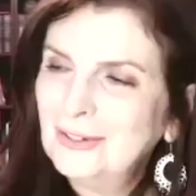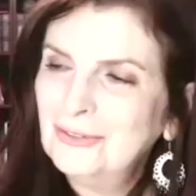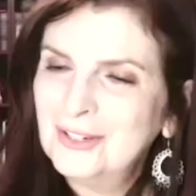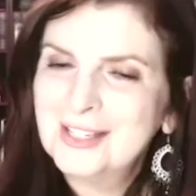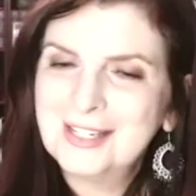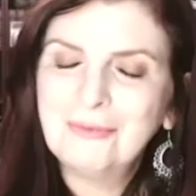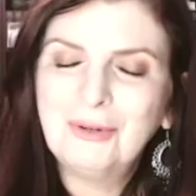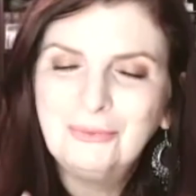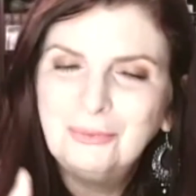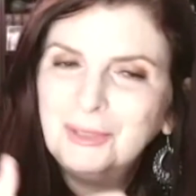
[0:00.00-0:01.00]
just see
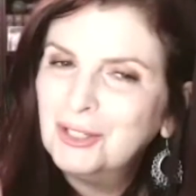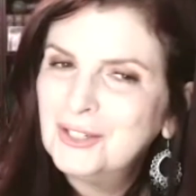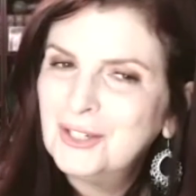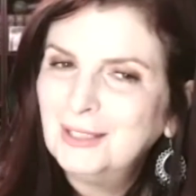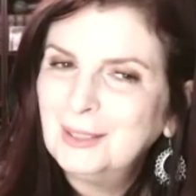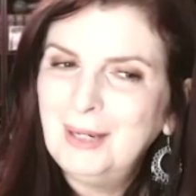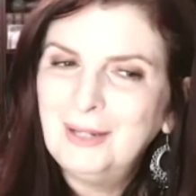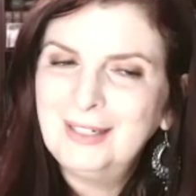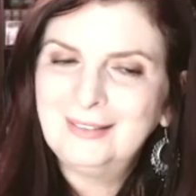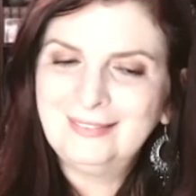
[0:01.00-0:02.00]
what we just talked
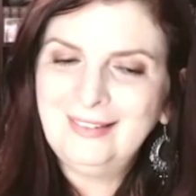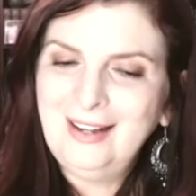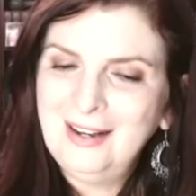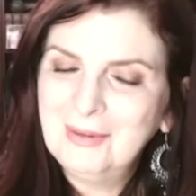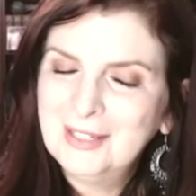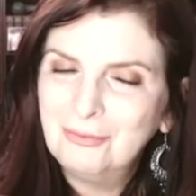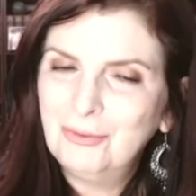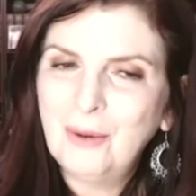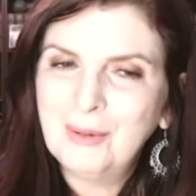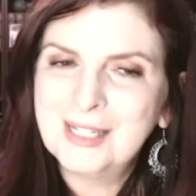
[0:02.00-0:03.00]
about it in
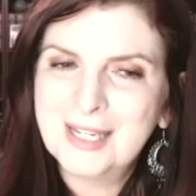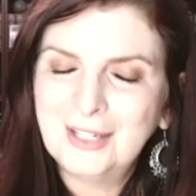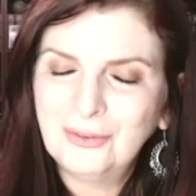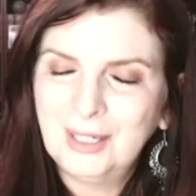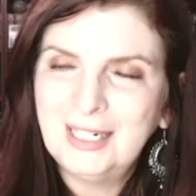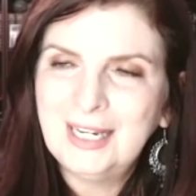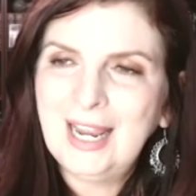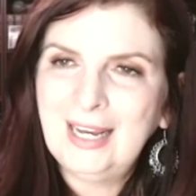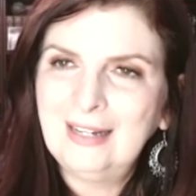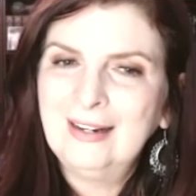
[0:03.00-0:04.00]
Romans
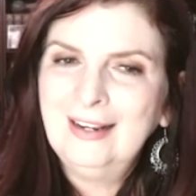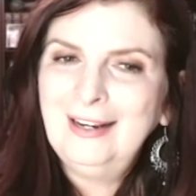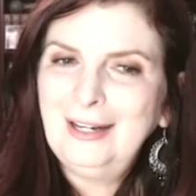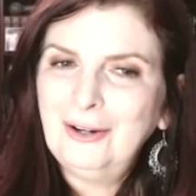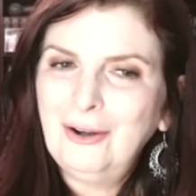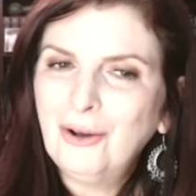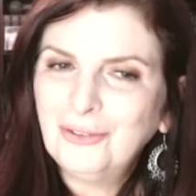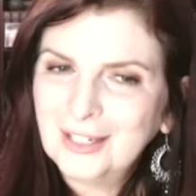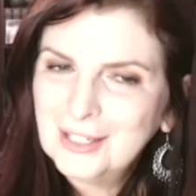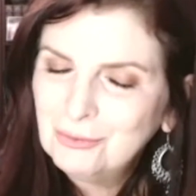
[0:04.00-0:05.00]
8:28. All
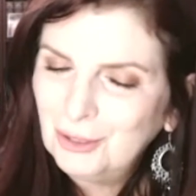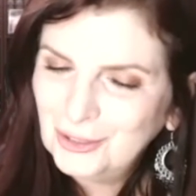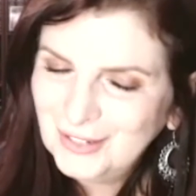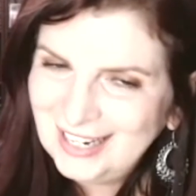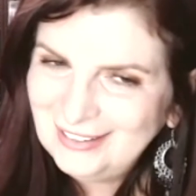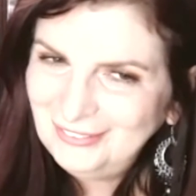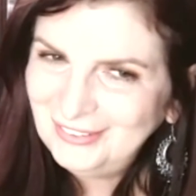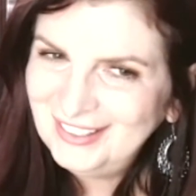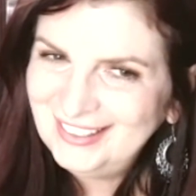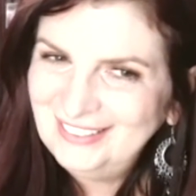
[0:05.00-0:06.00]
things work together for
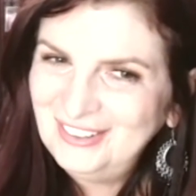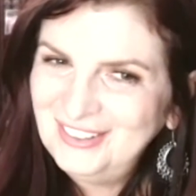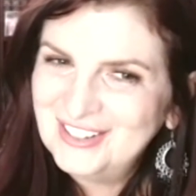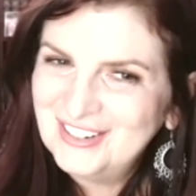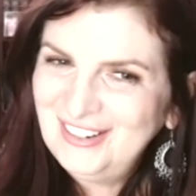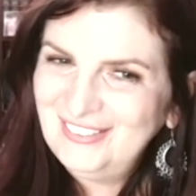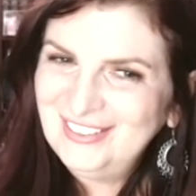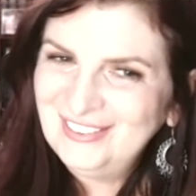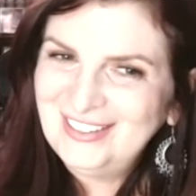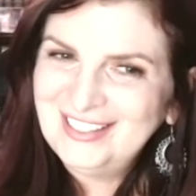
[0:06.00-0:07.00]
good for those who love
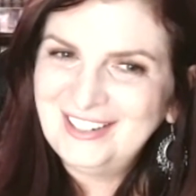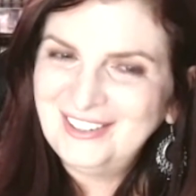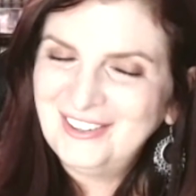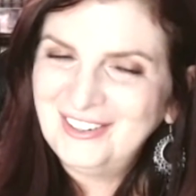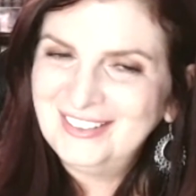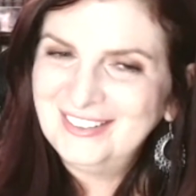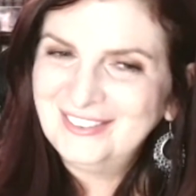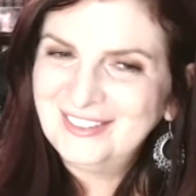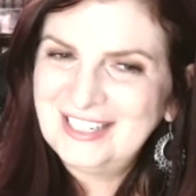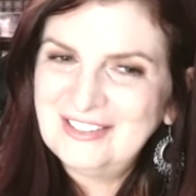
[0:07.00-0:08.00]
the Lord and are called
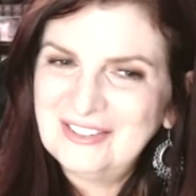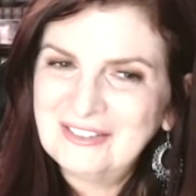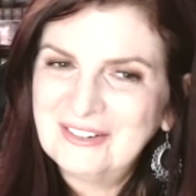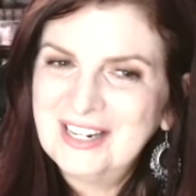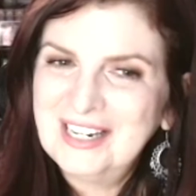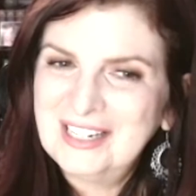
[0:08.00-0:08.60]
according to his